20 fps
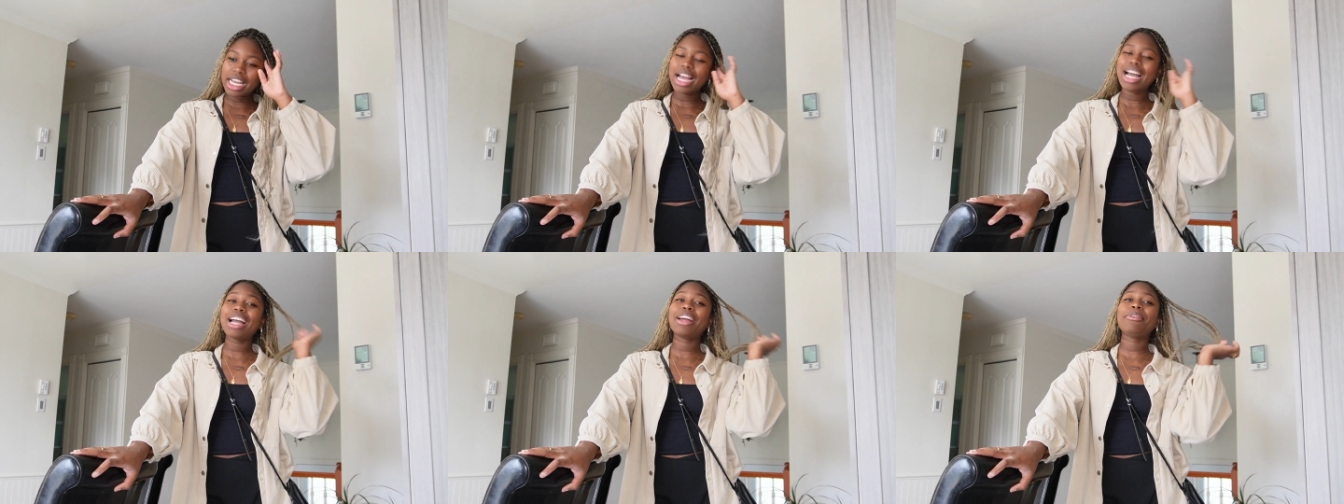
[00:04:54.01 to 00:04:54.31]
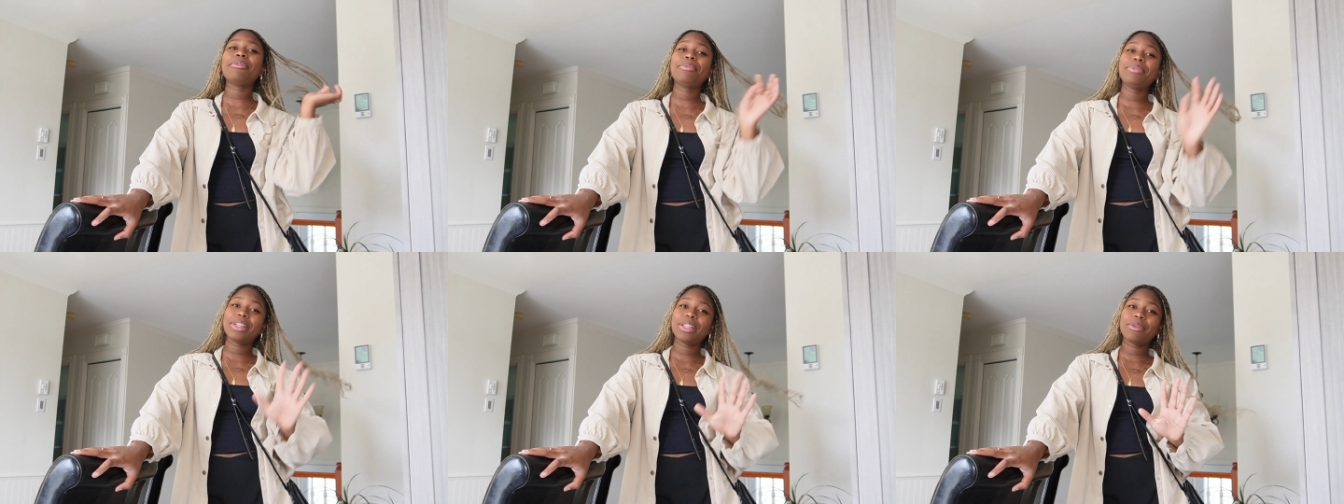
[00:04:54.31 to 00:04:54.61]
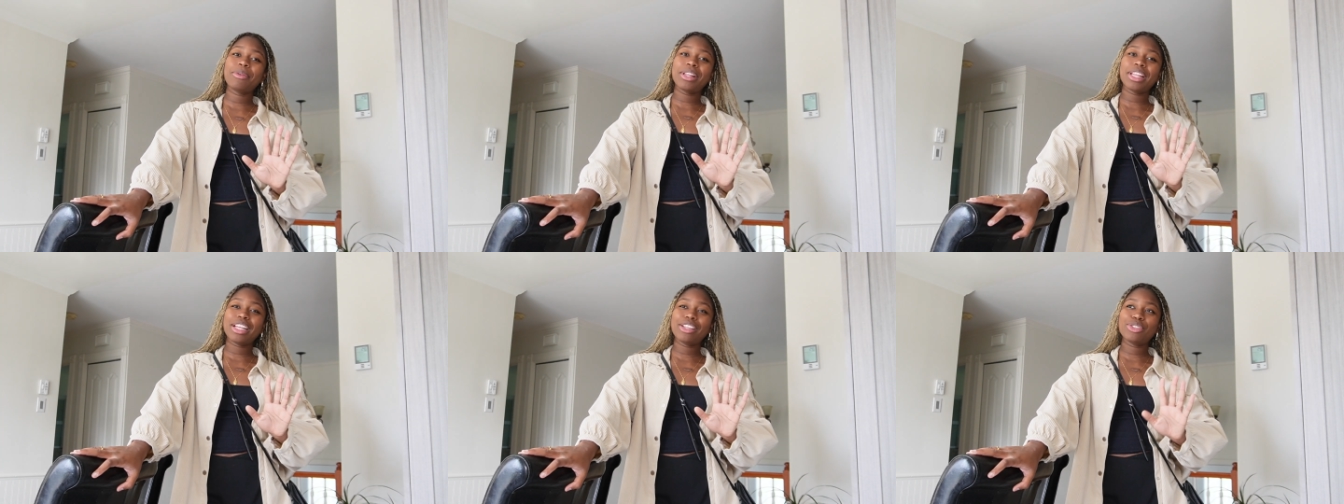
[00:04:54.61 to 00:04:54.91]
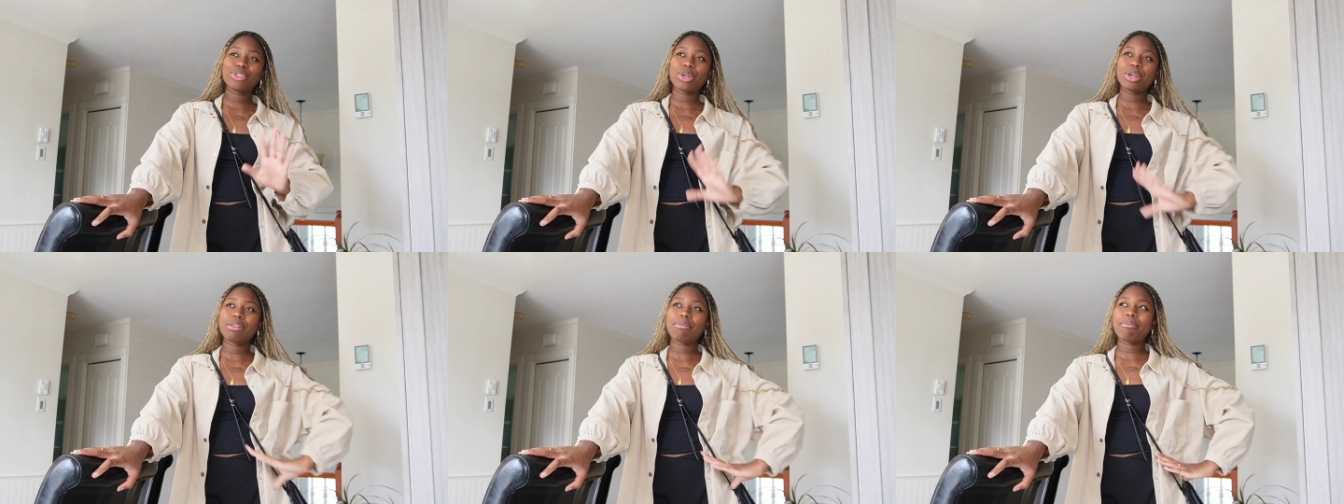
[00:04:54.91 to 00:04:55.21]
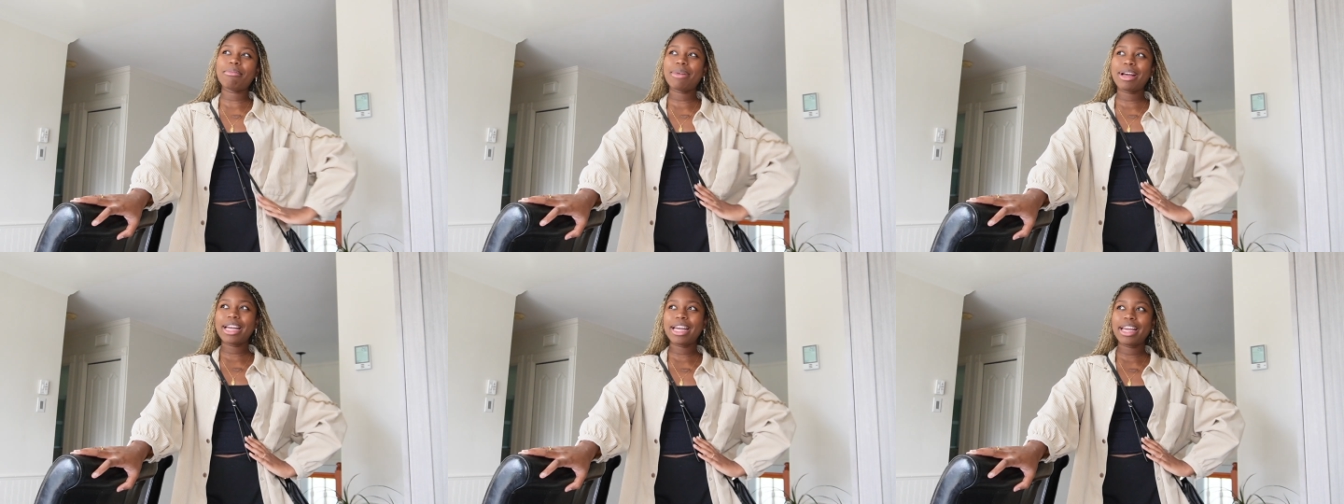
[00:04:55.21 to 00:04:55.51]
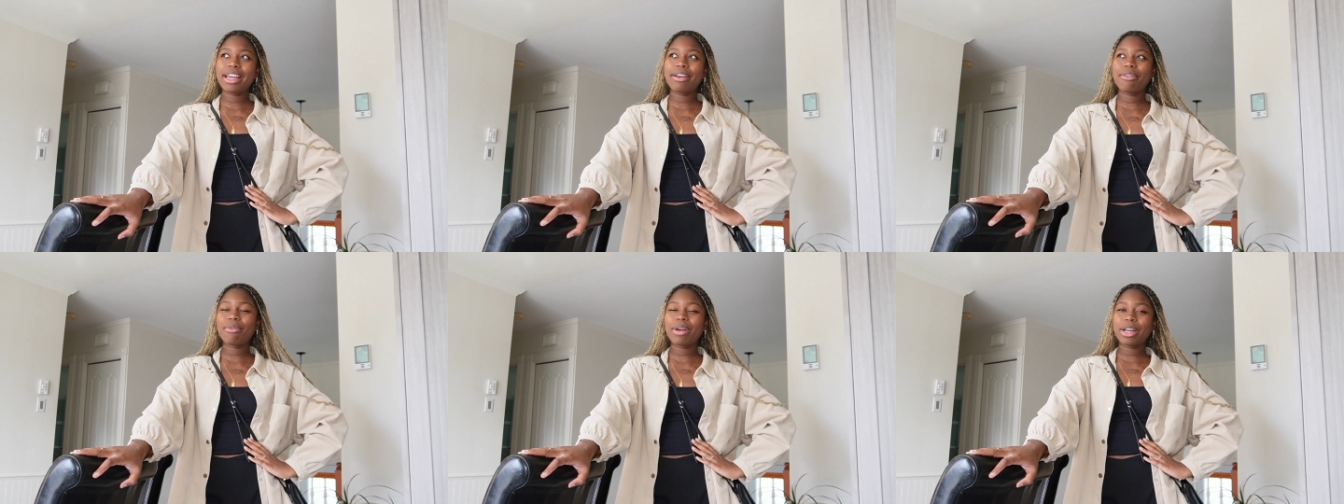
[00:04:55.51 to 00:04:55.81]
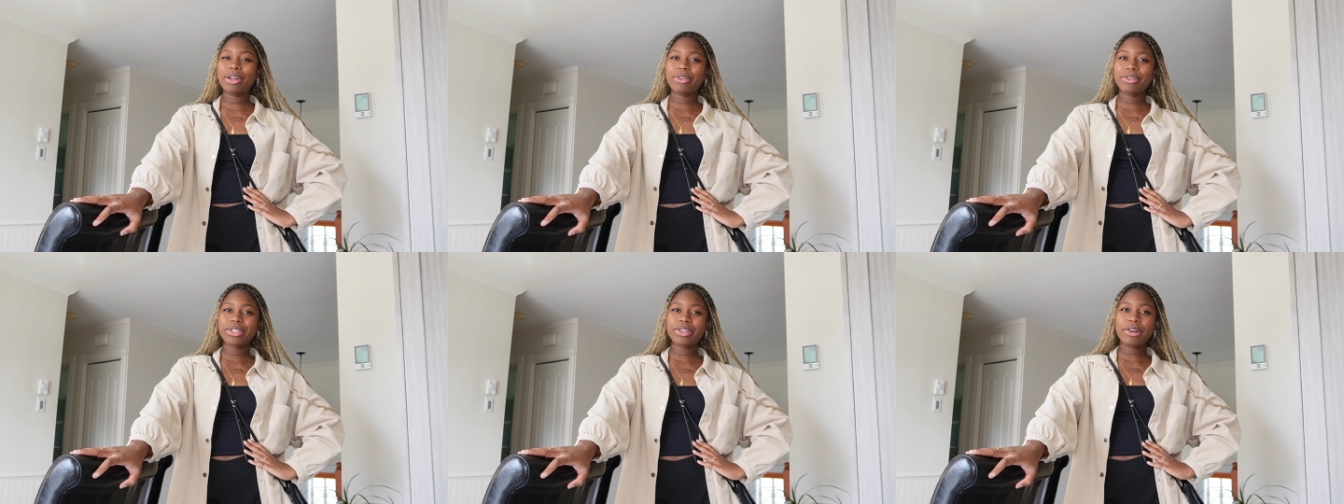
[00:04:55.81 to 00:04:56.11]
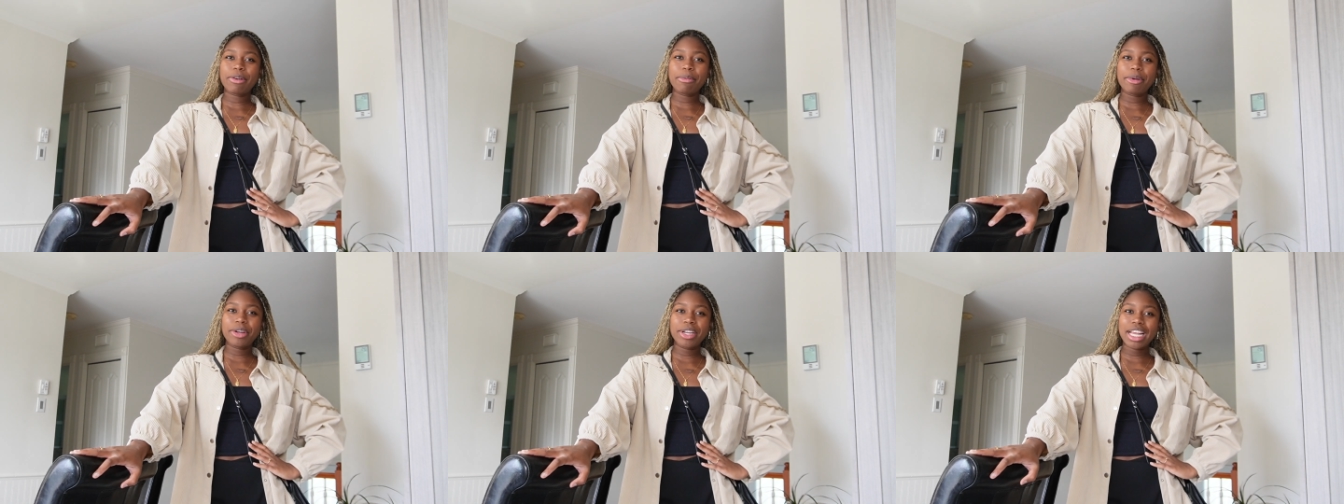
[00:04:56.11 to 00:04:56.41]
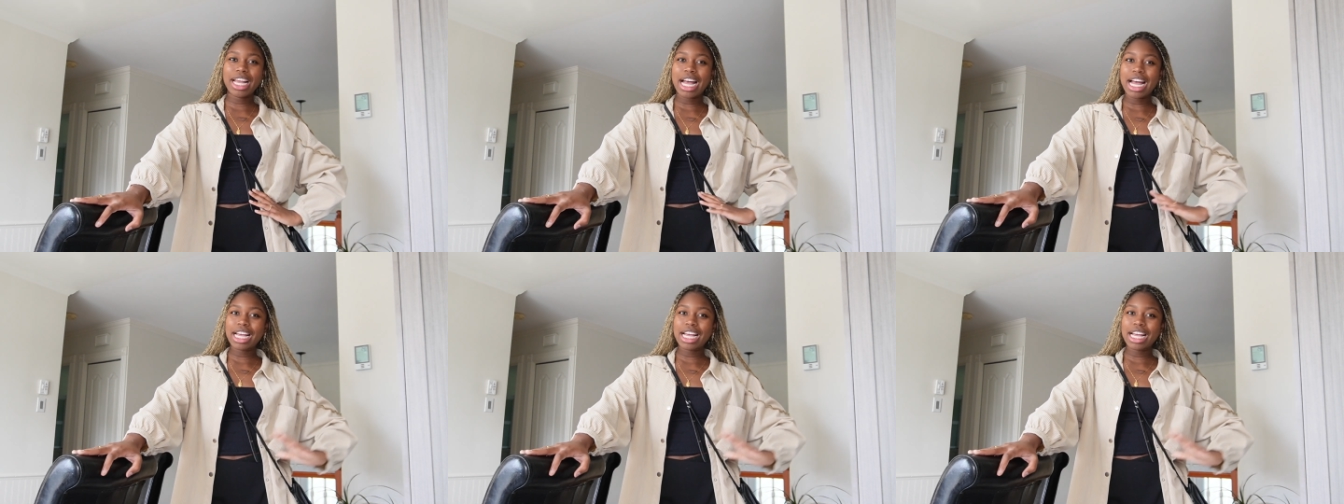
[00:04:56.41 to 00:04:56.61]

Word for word: I really enjoyed my white coat ceremony,